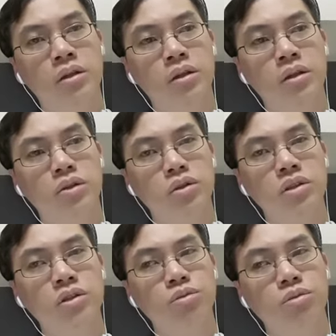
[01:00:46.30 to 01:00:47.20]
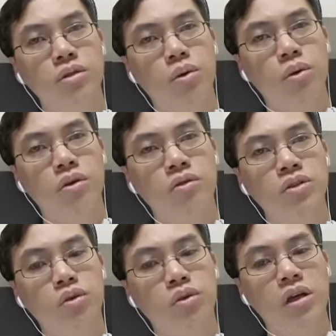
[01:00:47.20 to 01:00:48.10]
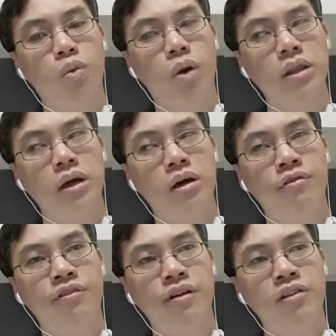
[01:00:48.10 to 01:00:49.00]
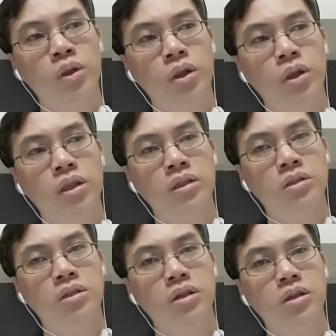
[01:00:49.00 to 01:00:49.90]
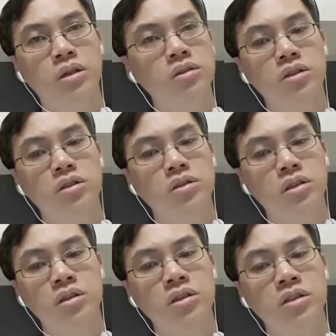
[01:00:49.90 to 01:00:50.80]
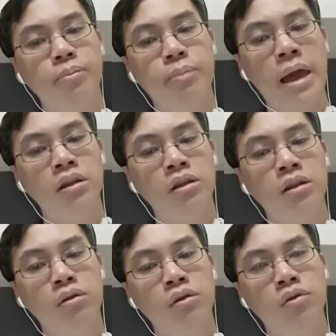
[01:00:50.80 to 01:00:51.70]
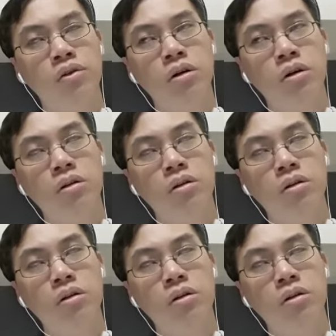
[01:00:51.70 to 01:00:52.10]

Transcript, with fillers: So just the moment of just rolling a one out of five d twenties just it's just a bad deal overall.